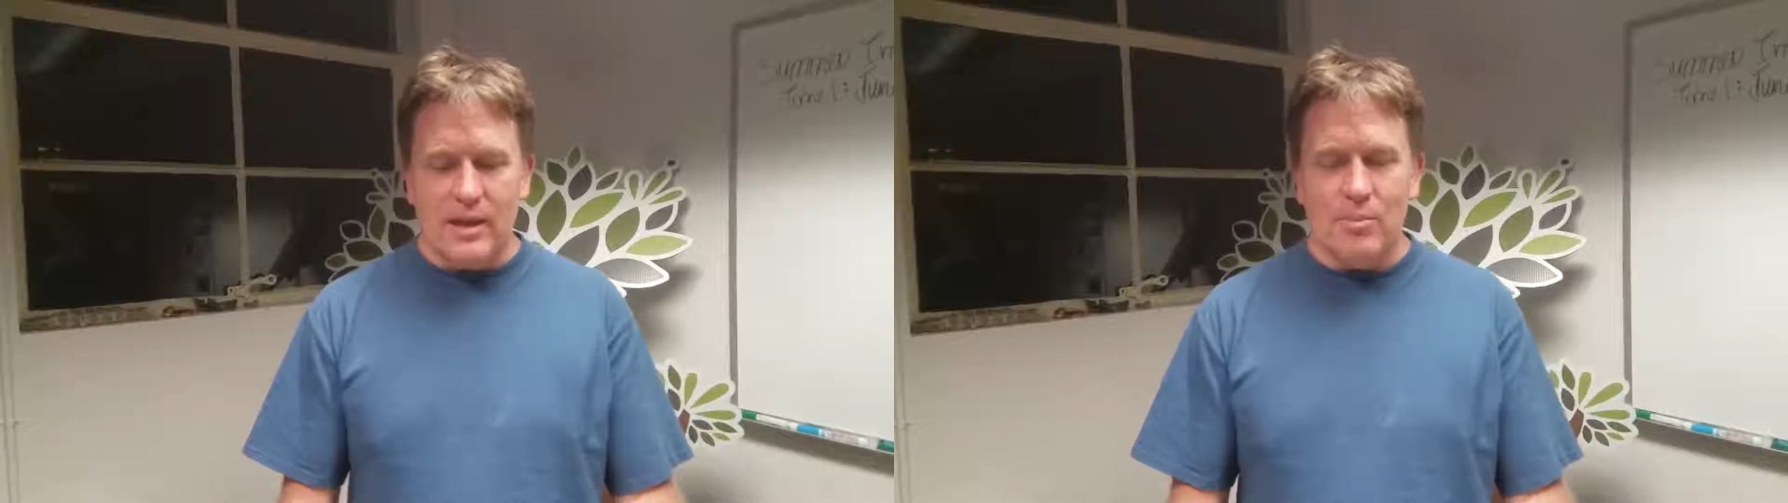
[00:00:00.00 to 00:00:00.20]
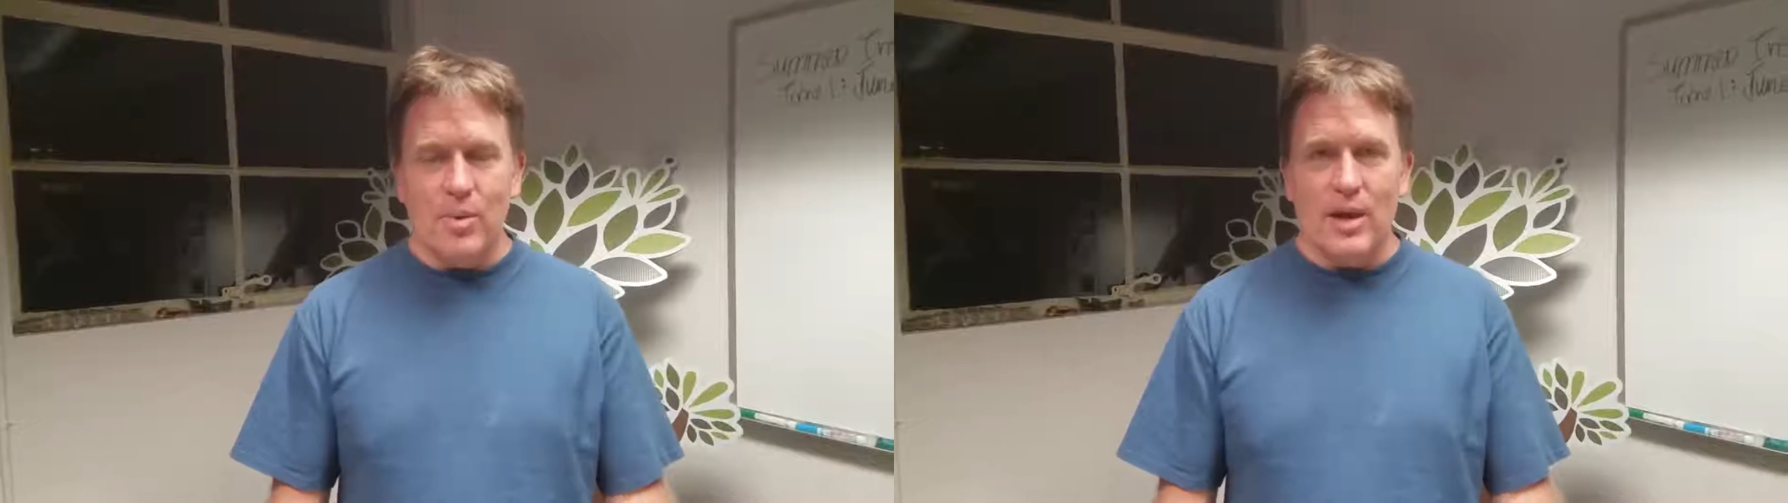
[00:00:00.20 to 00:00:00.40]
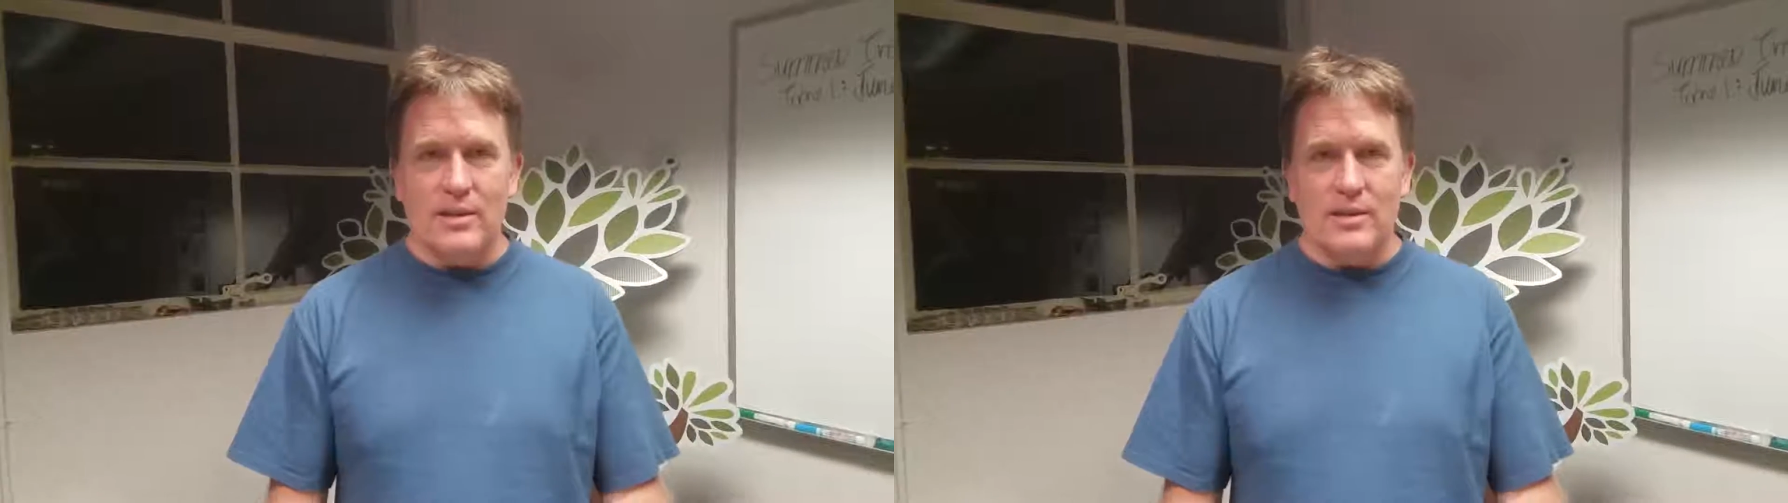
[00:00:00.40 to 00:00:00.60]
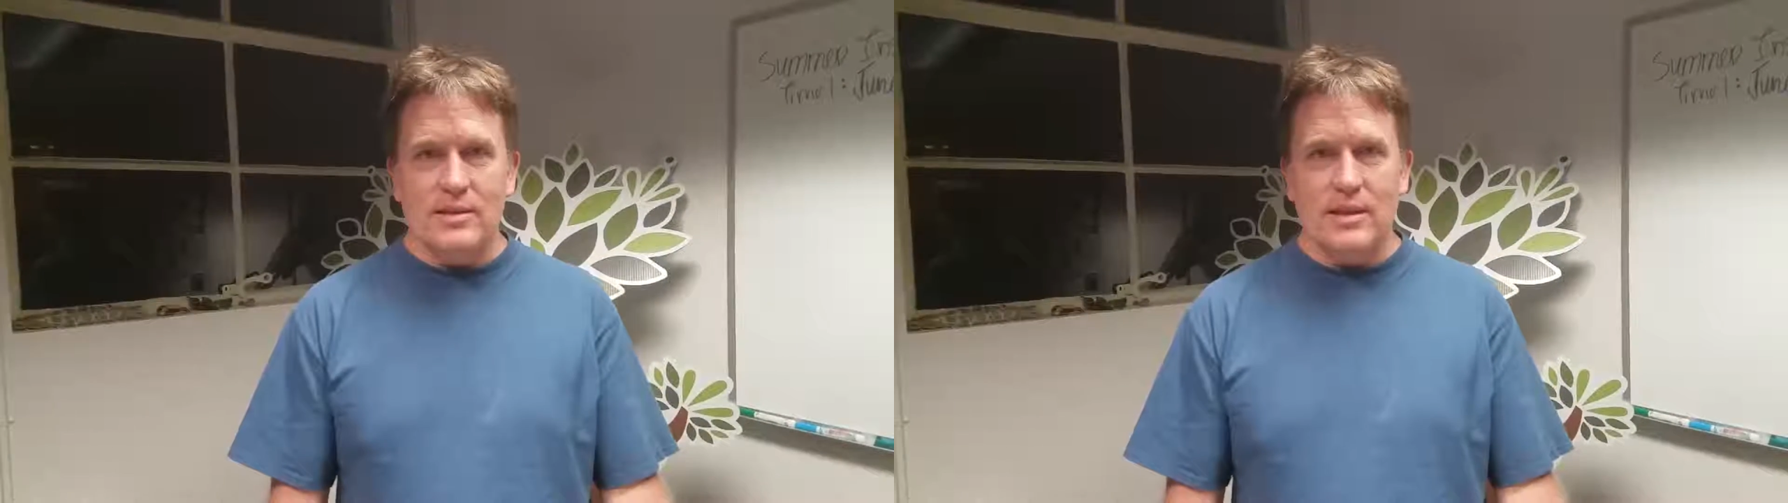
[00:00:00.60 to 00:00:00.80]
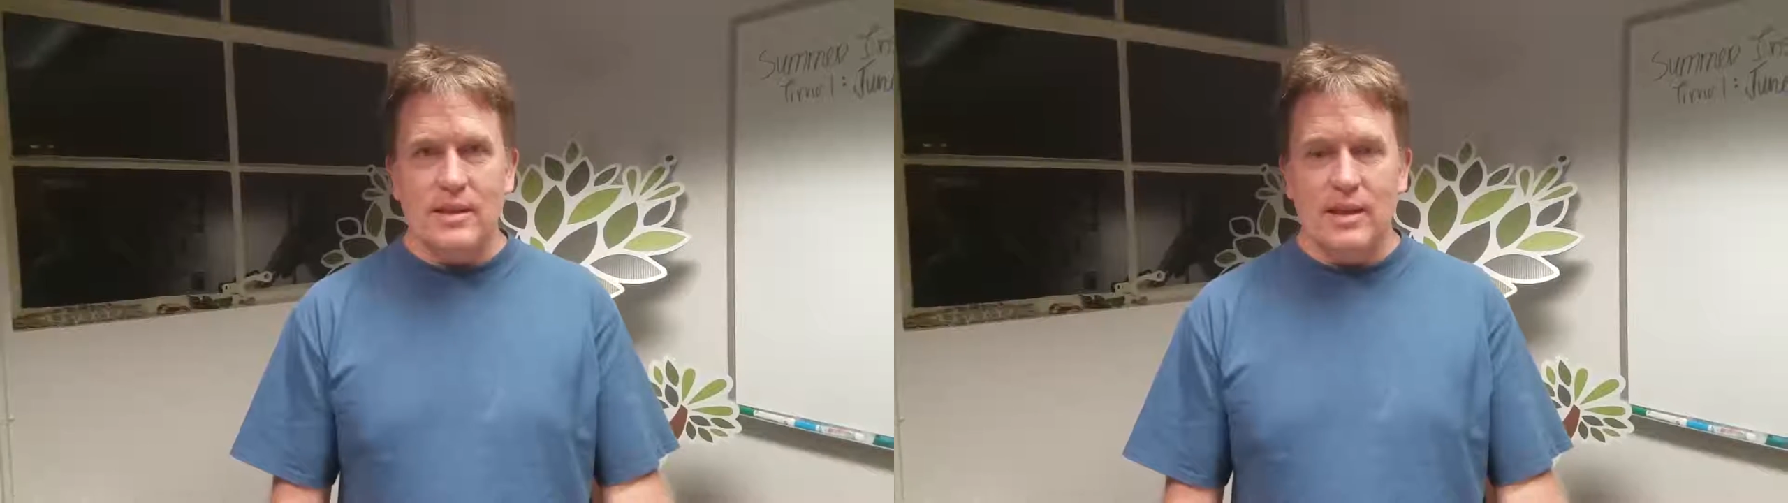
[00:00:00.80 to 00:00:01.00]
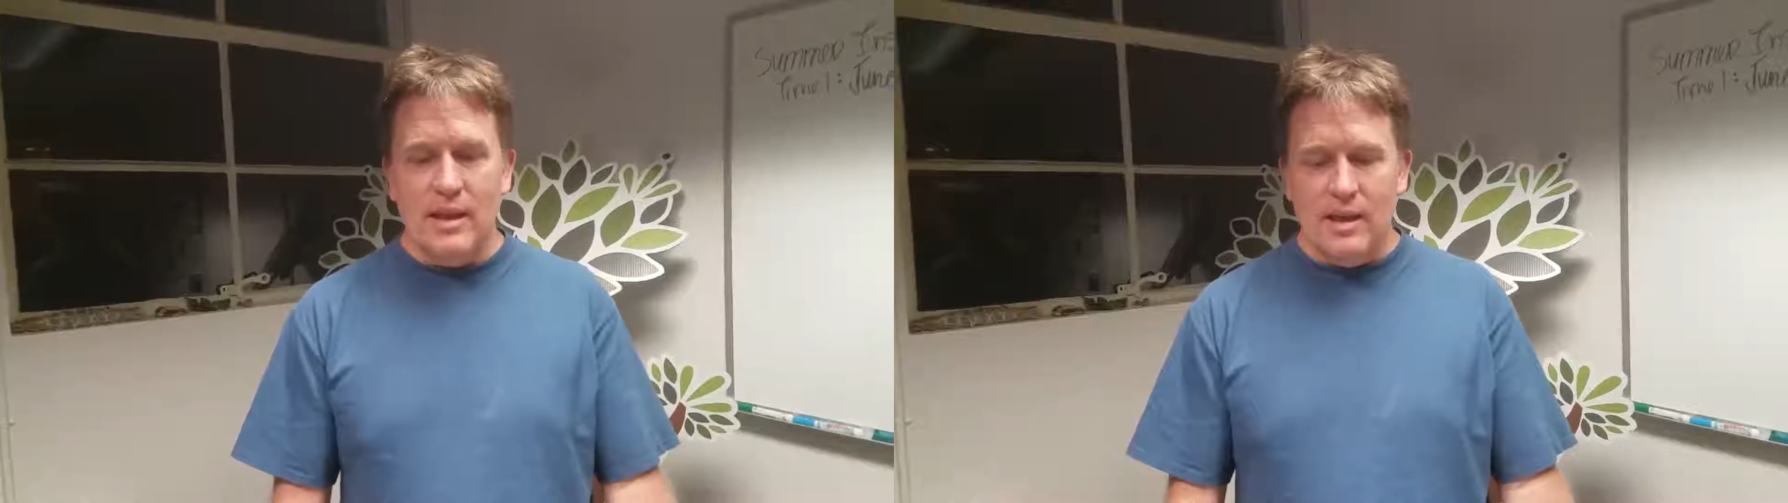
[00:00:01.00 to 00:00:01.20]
and processing